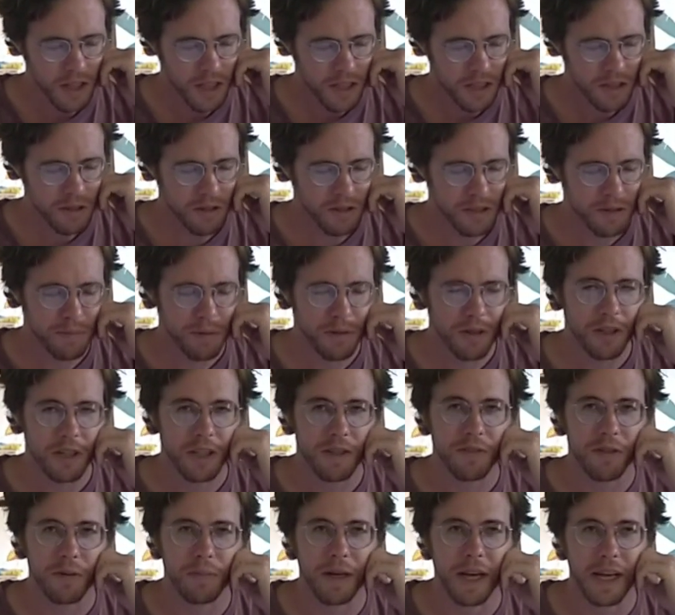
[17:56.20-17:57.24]
So it's important
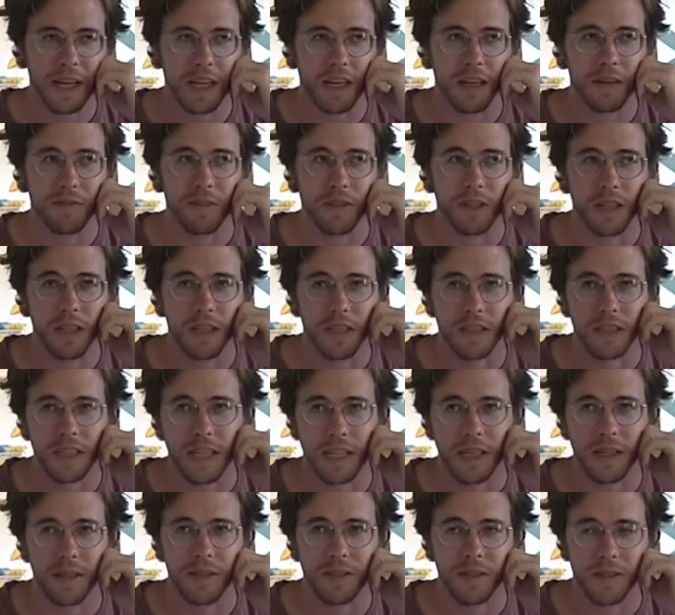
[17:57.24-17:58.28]
if you're buying an inverter to
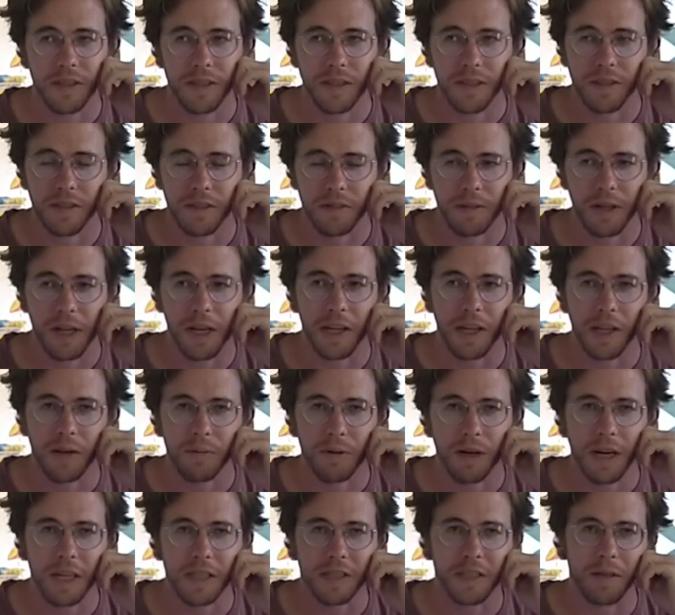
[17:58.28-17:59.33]
check out the rating in
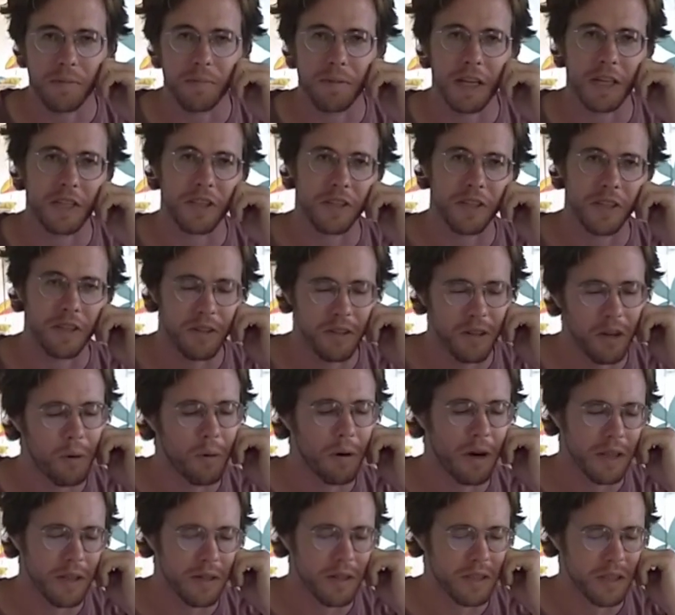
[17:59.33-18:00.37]
watts and make sure you know
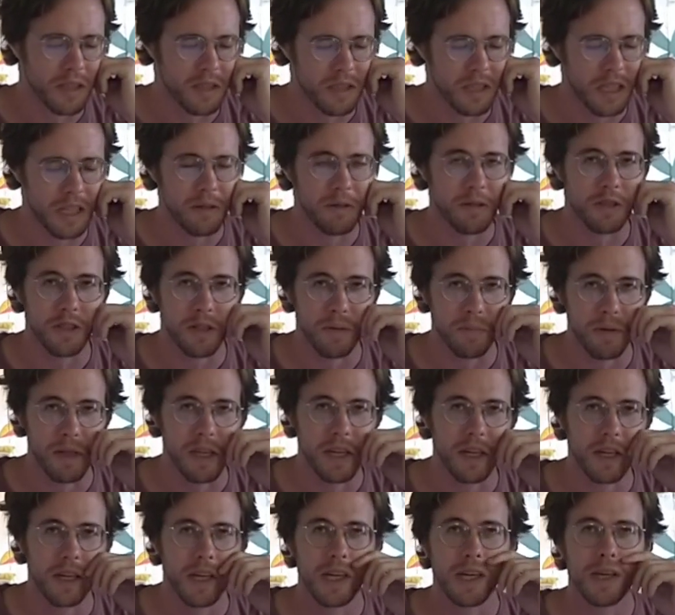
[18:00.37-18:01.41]
whether it's continuous or
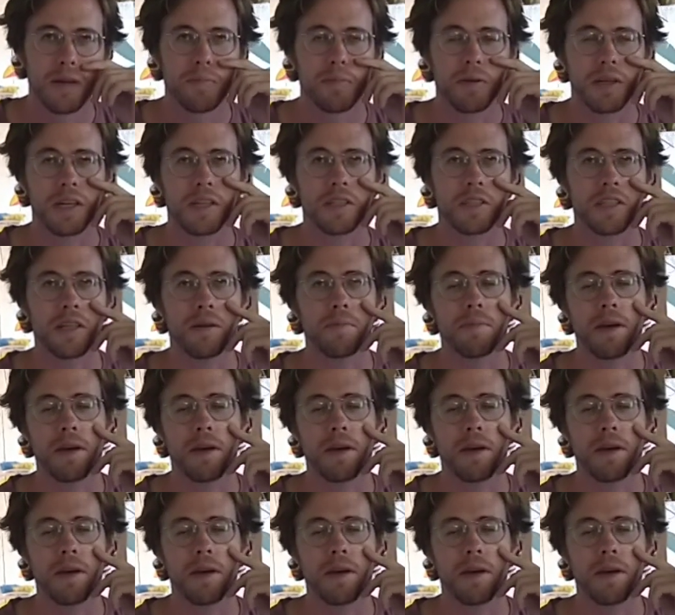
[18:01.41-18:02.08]
peak, because some